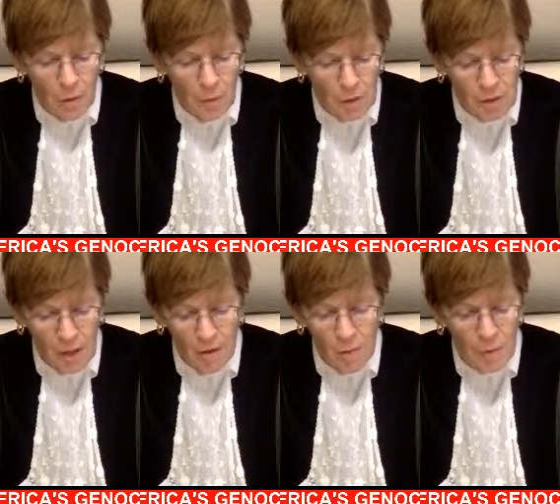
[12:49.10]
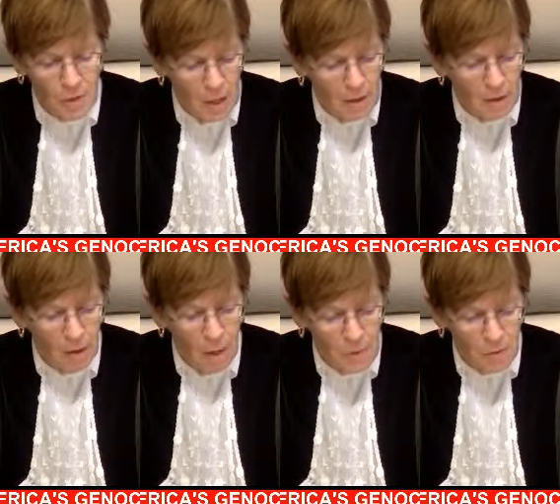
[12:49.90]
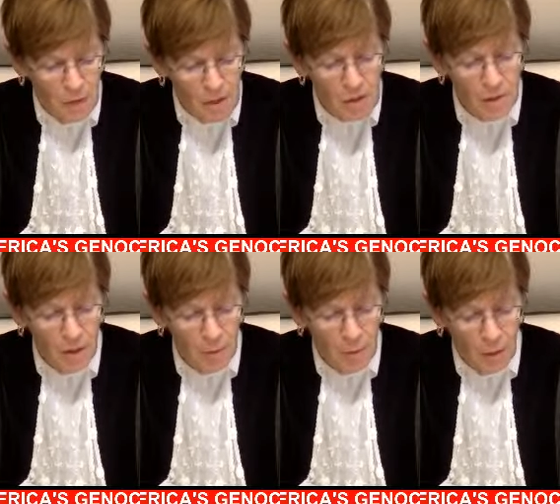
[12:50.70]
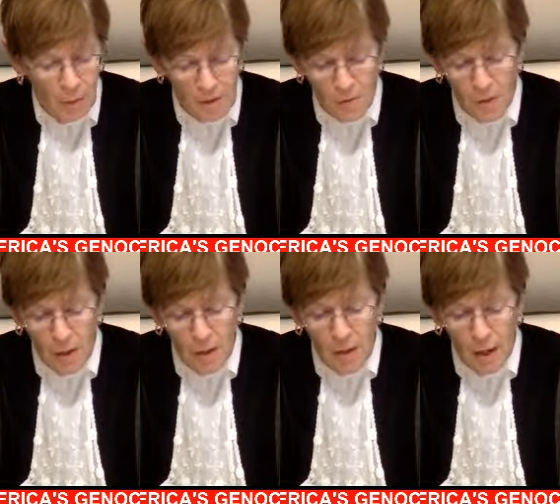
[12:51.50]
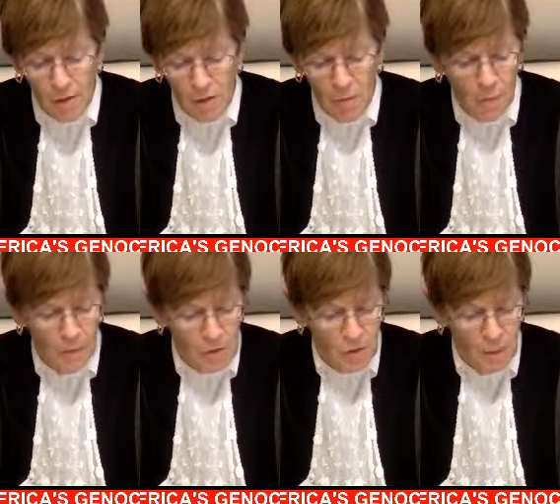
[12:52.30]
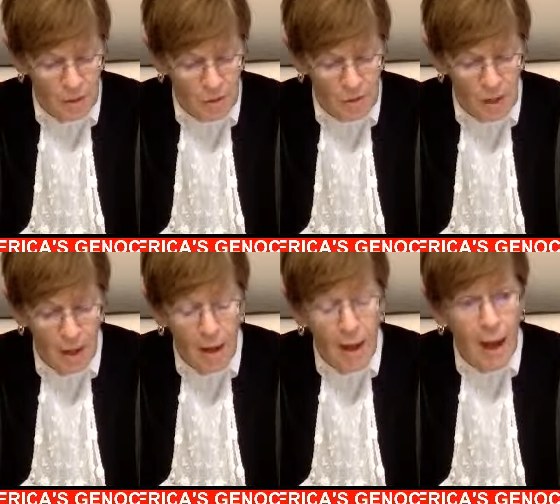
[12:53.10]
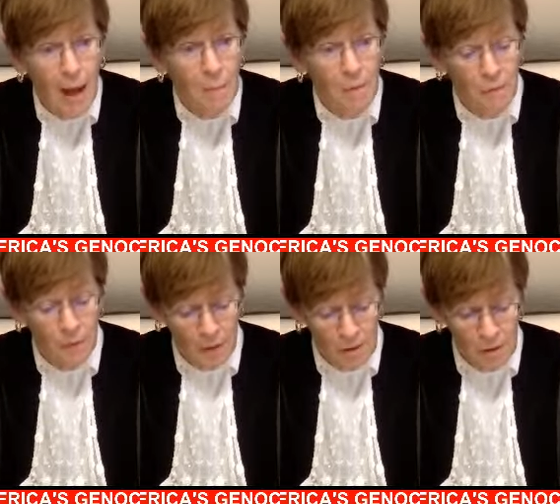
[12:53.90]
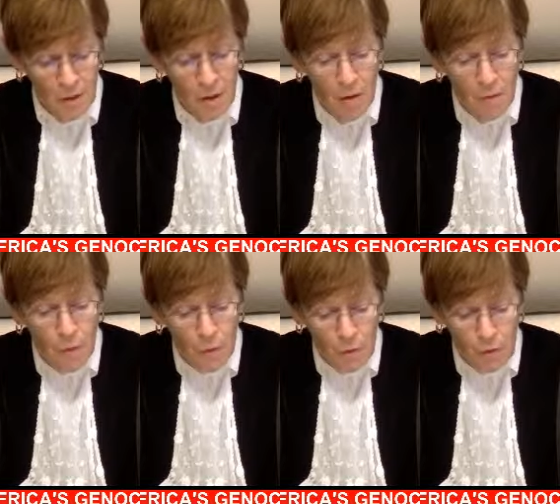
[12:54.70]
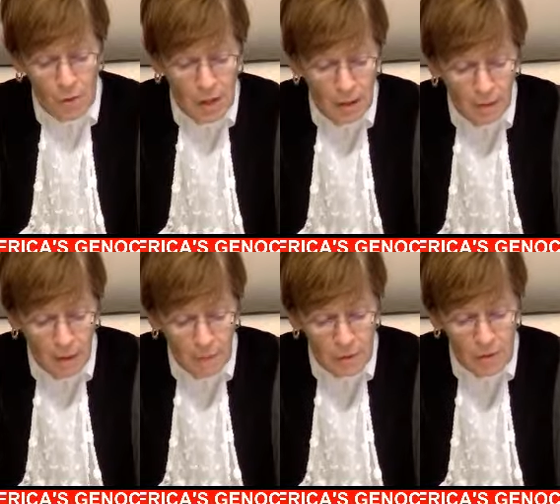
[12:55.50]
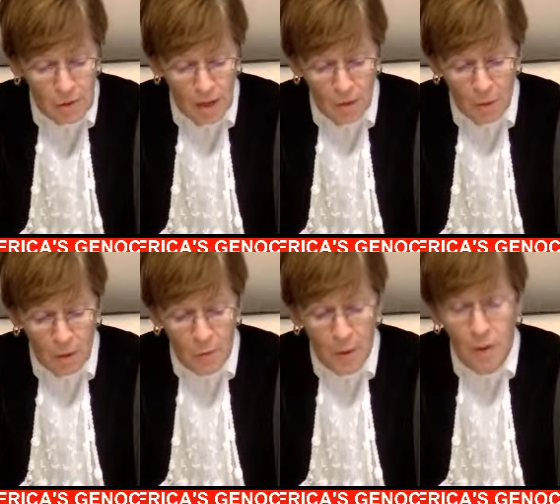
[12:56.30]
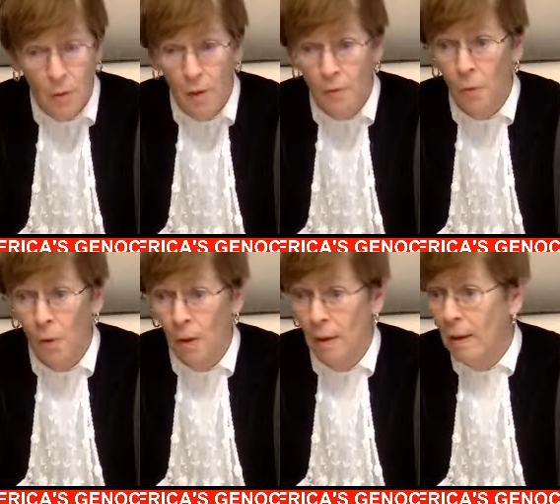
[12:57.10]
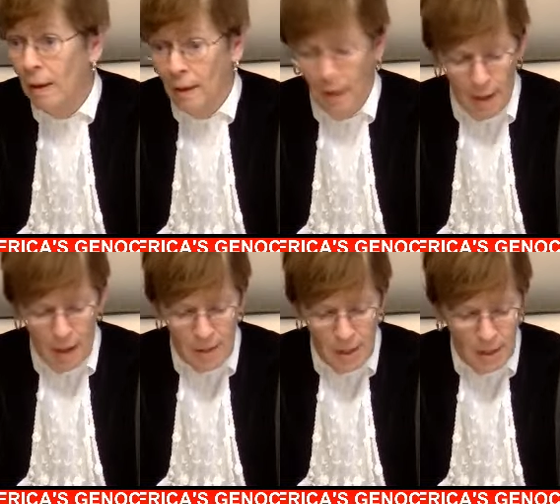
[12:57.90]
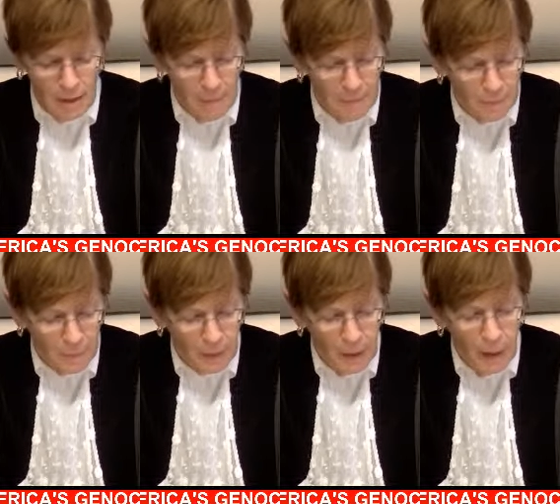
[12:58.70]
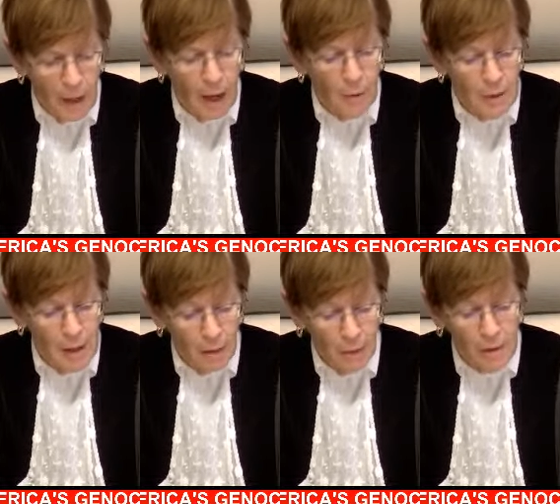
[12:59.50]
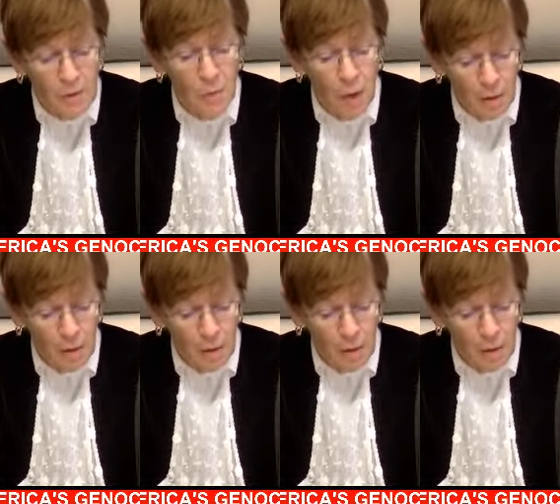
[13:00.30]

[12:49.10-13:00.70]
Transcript: during which they could present their observations on the request for the indication of provisional measures, had been fixed for Thursday, 11 January 2024 at 10 a.m. I would now like